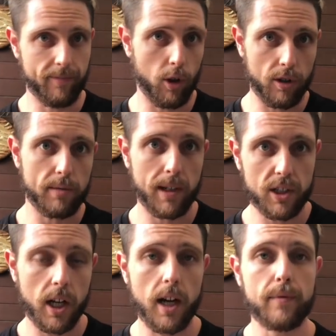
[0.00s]
not as
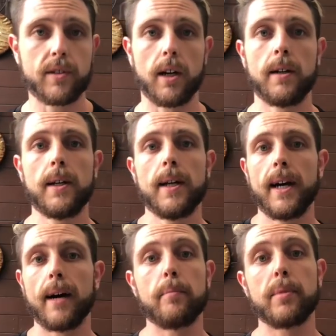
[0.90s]
much after.
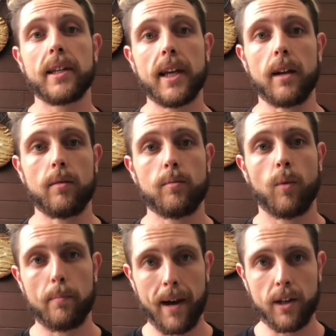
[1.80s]
But again,
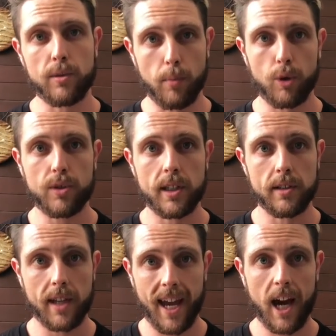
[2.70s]
what matters most
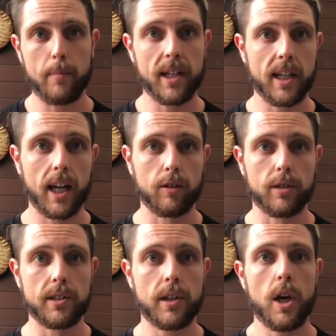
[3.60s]
is how many
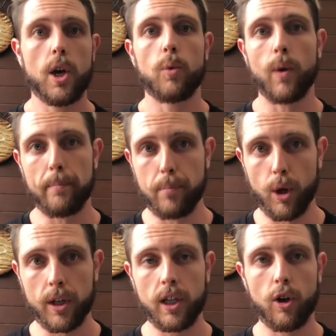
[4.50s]
calories we're
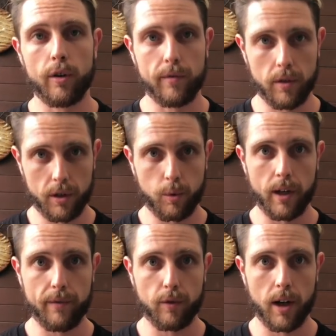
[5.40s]
burning over a
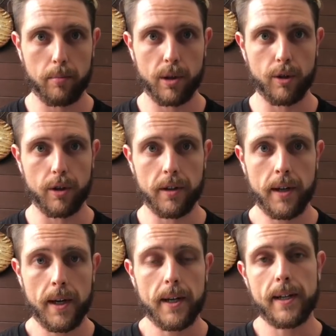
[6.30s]
24-hour period.
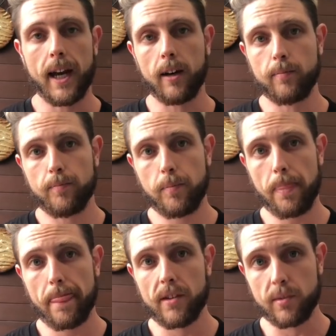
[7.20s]
Now,
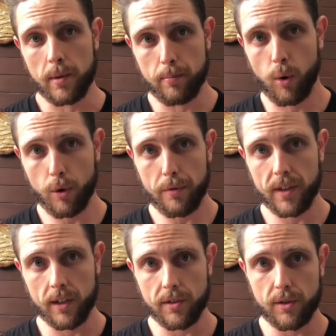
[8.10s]
some important
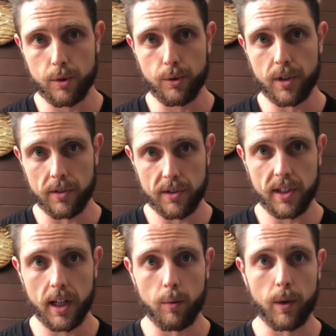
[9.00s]
things to
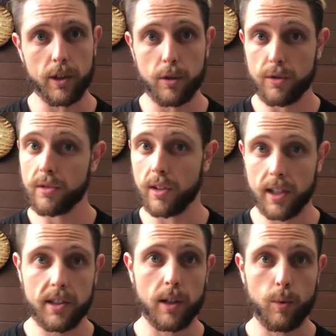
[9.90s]
consider when you're
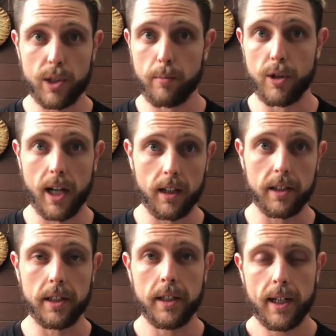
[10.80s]
selecting which
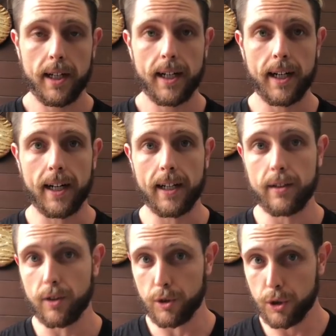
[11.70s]
modality
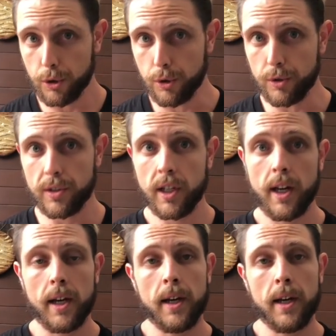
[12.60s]
to choose.